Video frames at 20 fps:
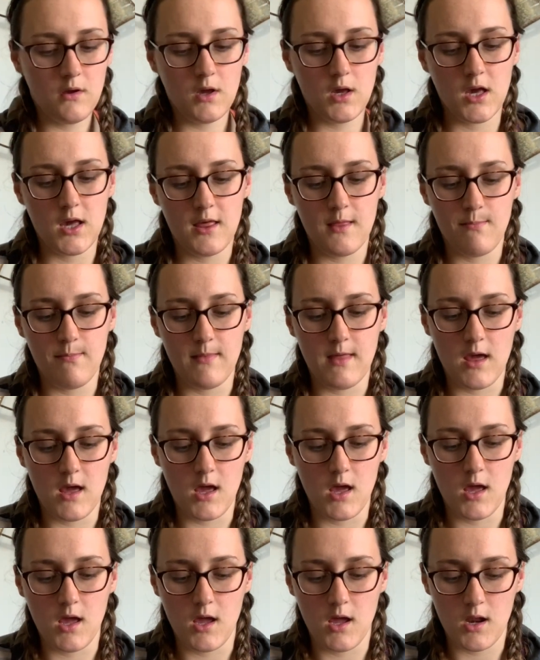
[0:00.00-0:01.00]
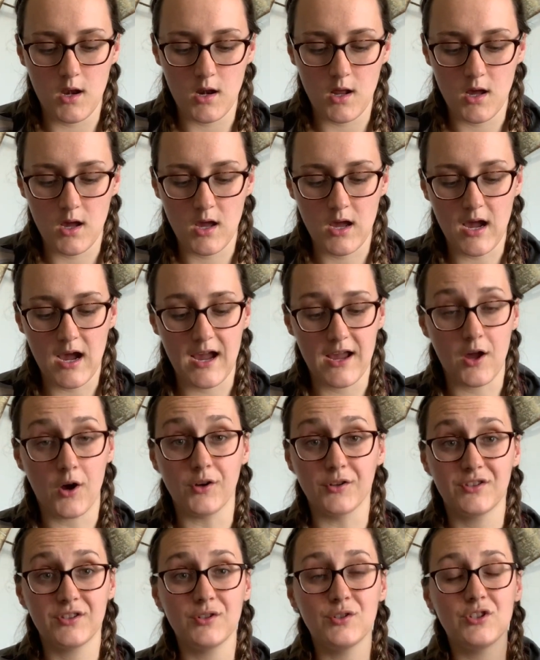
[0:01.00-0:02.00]
And then I
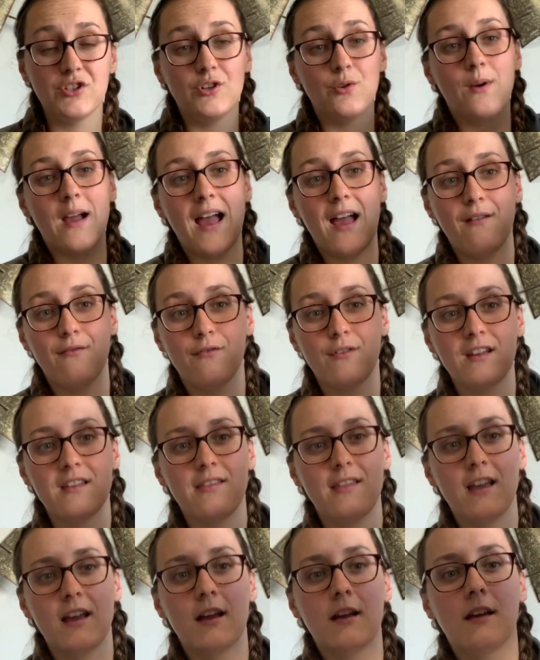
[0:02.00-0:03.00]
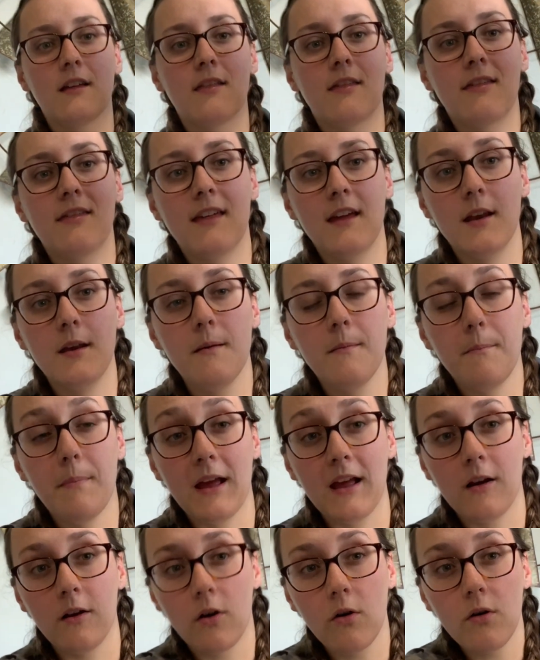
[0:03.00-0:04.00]
also do everything thin
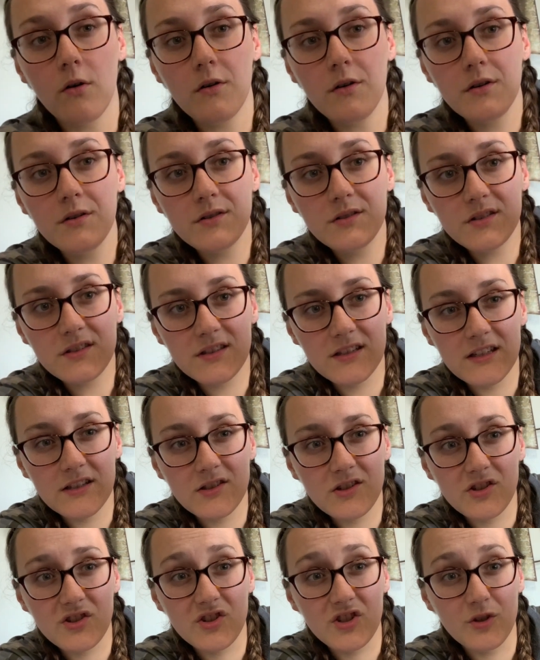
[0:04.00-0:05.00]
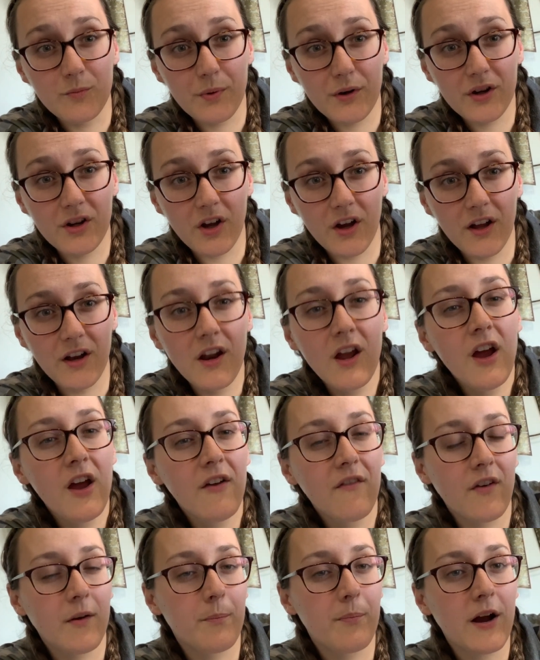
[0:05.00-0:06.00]
bagels. These are super good
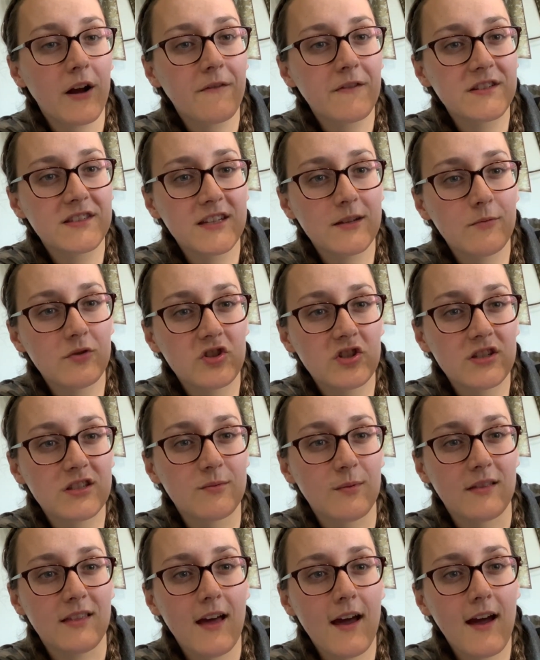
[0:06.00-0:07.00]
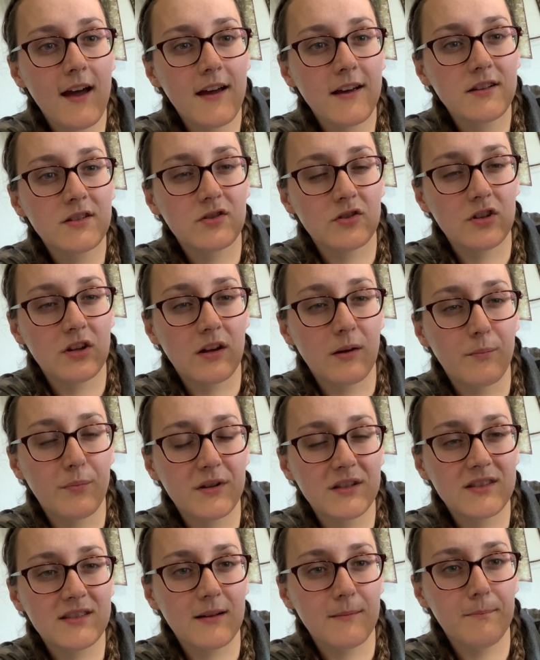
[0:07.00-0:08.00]
for breakfast sandwiches with eggs, or you can
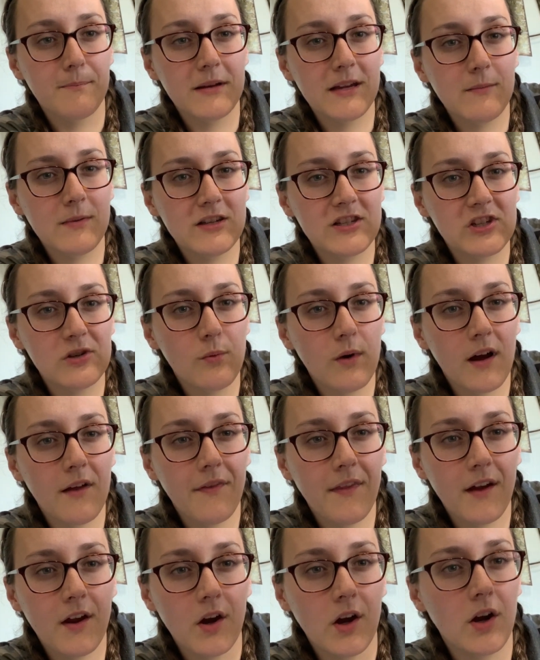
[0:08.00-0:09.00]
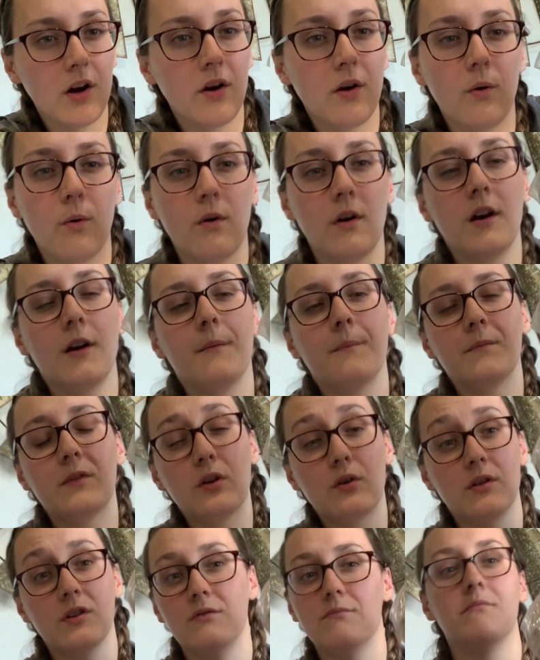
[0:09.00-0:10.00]
put some PB2 on there, or you
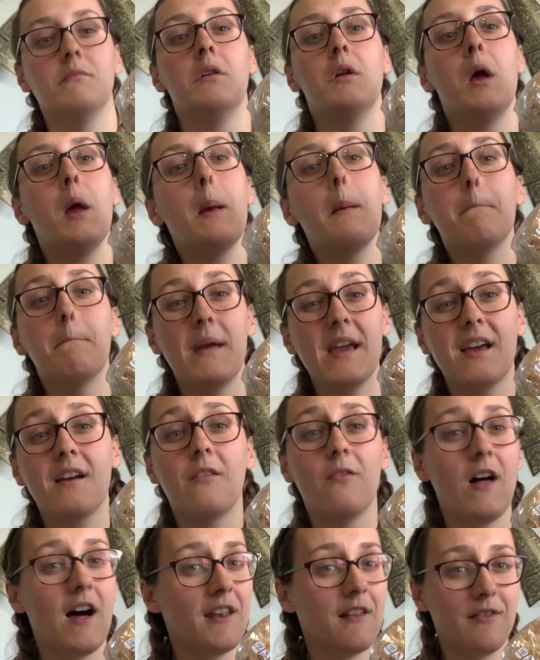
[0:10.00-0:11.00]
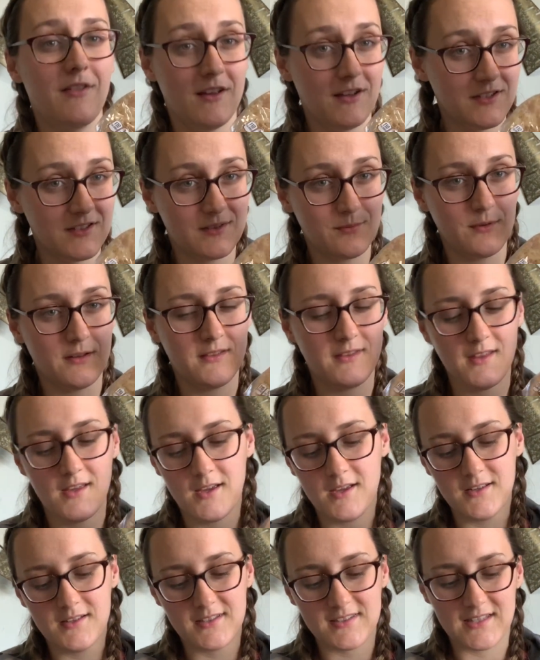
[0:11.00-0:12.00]
can make a lot of things with
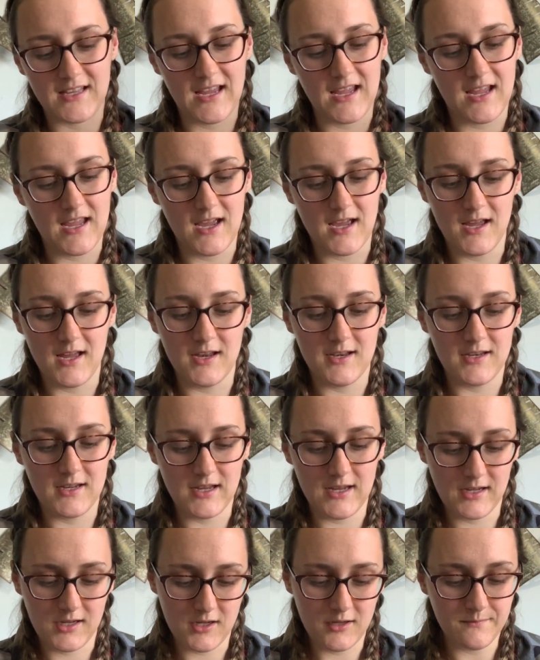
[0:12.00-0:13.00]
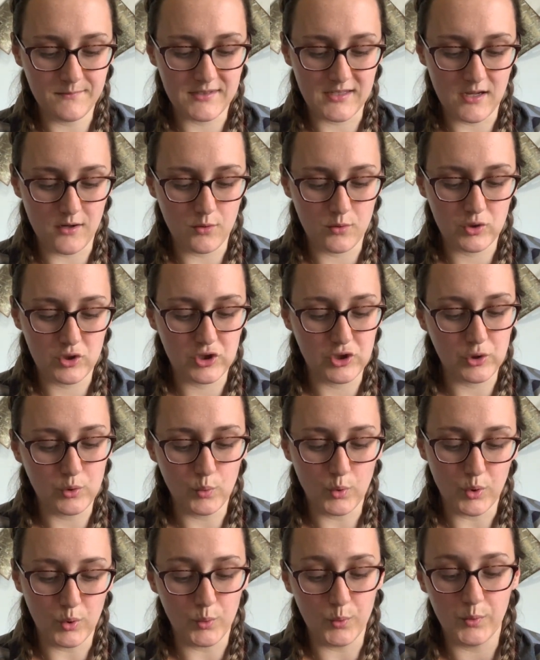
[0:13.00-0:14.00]
this, and it comes out
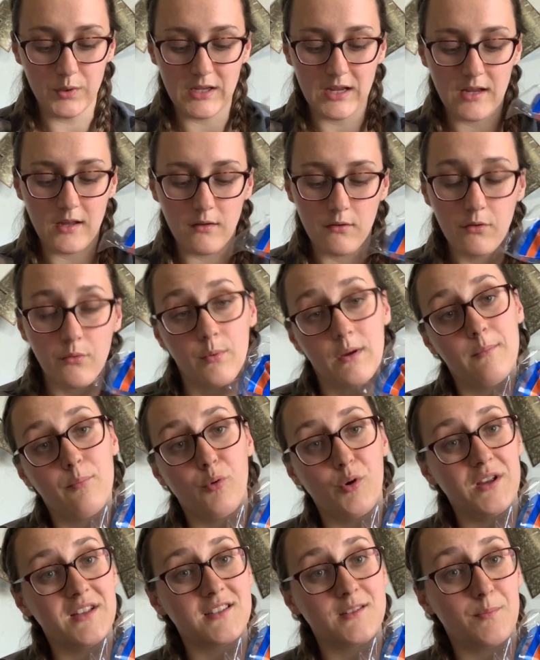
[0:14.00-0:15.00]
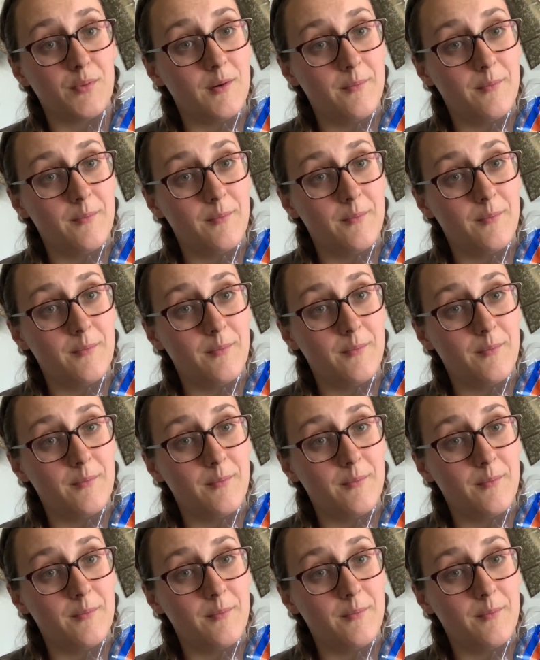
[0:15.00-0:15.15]
to only 3 points per